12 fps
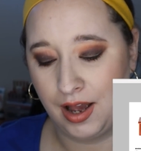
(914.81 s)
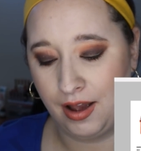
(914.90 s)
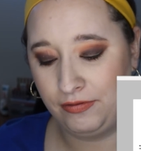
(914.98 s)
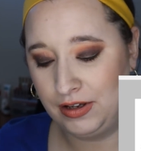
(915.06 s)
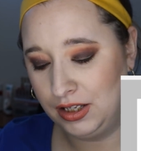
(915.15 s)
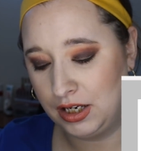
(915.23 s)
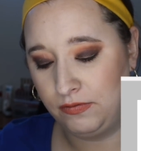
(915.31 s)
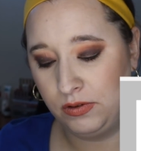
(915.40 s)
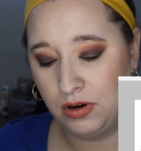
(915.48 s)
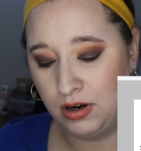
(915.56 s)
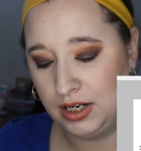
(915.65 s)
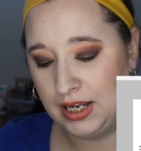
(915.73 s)
I feel like if
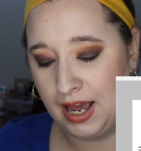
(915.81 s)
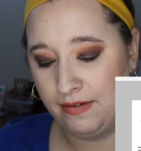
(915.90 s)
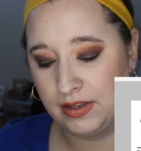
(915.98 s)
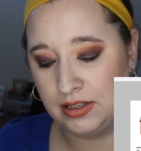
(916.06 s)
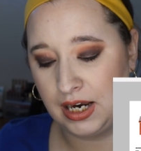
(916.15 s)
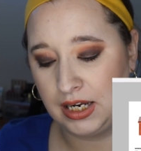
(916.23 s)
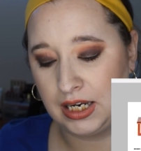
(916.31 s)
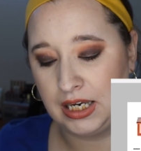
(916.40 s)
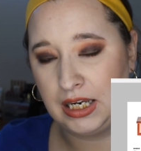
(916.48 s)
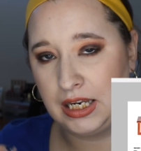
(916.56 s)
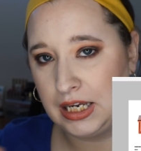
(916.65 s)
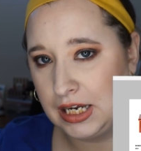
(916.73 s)
you already have the Naked
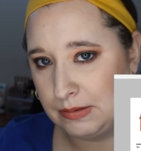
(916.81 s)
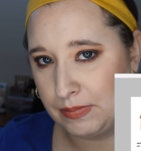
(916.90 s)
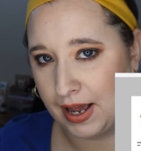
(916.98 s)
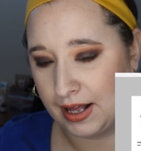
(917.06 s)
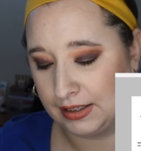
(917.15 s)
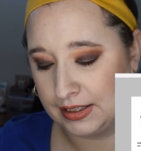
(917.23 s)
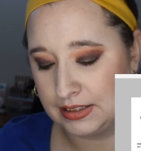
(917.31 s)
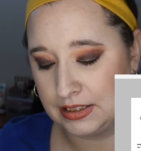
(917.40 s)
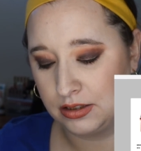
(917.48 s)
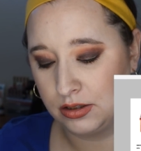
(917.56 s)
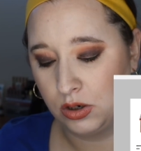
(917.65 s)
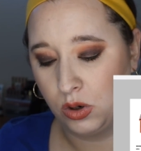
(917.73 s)
Heat
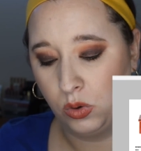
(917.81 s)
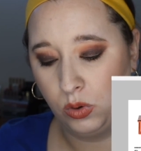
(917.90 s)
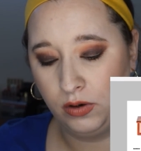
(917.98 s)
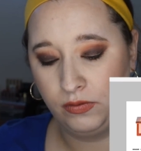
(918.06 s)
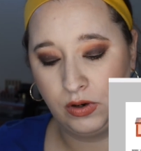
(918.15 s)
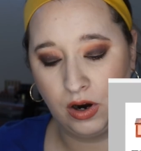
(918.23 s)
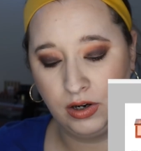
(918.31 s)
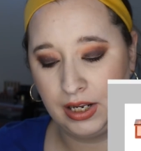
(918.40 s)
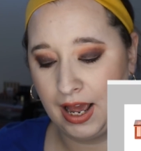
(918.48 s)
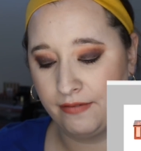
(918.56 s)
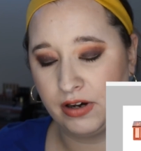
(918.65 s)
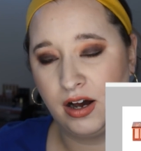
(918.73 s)
palette, or if you
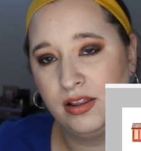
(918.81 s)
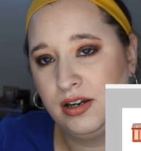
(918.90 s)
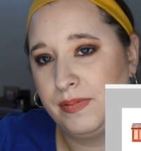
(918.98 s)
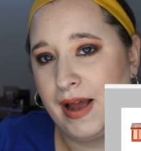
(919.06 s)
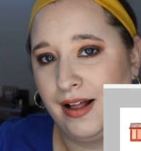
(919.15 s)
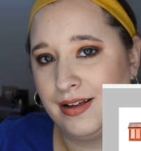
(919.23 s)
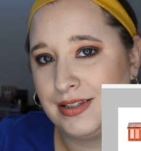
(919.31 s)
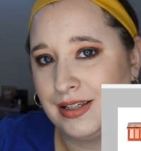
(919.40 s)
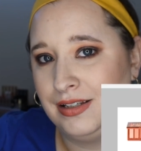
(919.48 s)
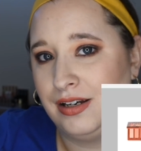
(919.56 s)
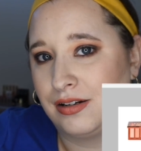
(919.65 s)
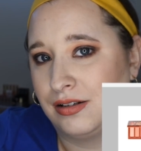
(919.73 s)
already have other palettes
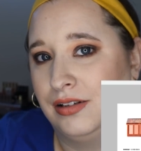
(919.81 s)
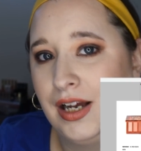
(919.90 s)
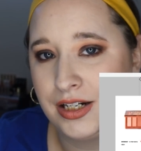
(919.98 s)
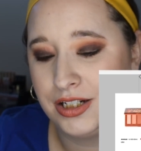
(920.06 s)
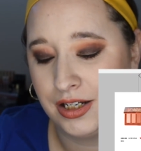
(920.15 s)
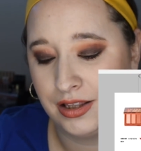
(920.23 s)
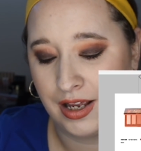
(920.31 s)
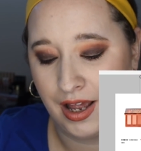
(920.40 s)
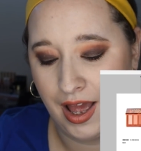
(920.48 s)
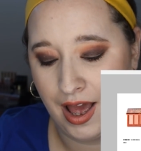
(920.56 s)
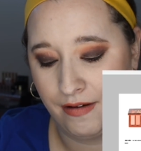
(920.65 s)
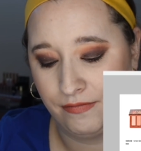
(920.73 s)
in your collection
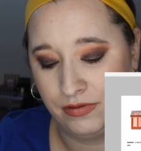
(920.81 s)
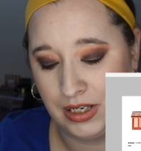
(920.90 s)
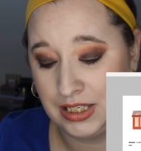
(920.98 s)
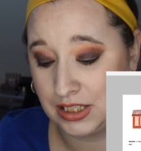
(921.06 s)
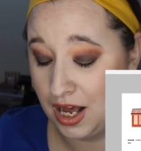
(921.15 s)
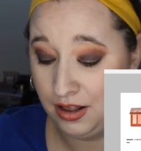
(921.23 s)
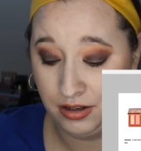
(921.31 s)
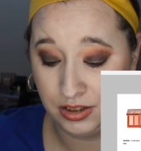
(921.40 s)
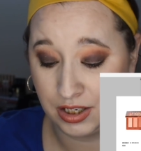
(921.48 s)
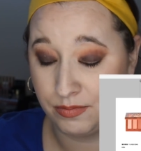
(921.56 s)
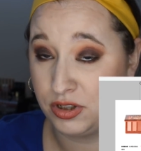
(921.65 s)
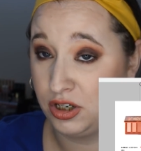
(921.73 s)
that have these
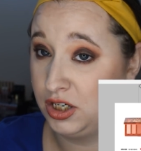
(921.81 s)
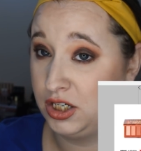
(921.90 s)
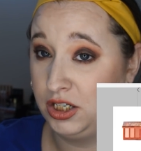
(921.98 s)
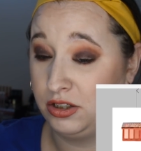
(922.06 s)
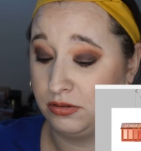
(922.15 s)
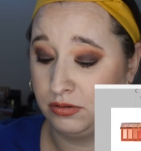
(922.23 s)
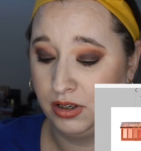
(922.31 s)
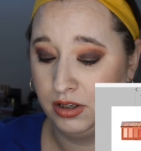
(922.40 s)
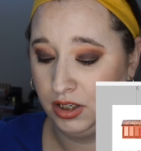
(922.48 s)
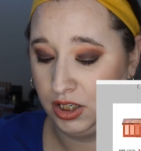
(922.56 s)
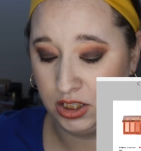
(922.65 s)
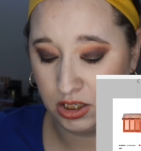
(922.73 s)
colors, I'm sure you do,
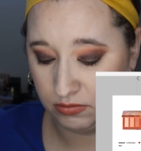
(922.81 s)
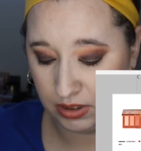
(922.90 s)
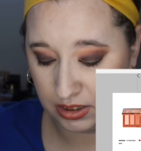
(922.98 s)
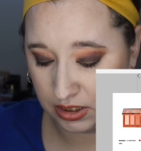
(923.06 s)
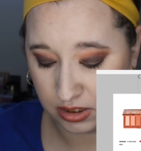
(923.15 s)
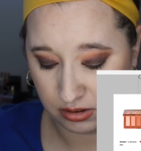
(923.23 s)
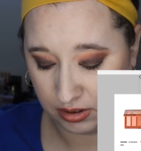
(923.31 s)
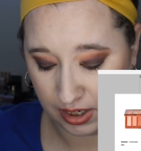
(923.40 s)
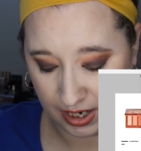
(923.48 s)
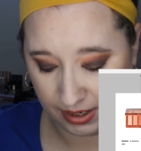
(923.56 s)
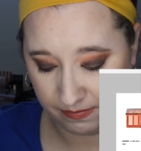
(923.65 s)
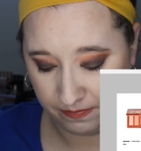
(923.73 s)
you don't need this little
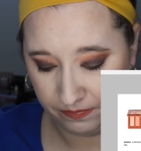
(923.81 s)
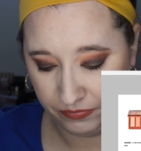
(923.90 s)
guy.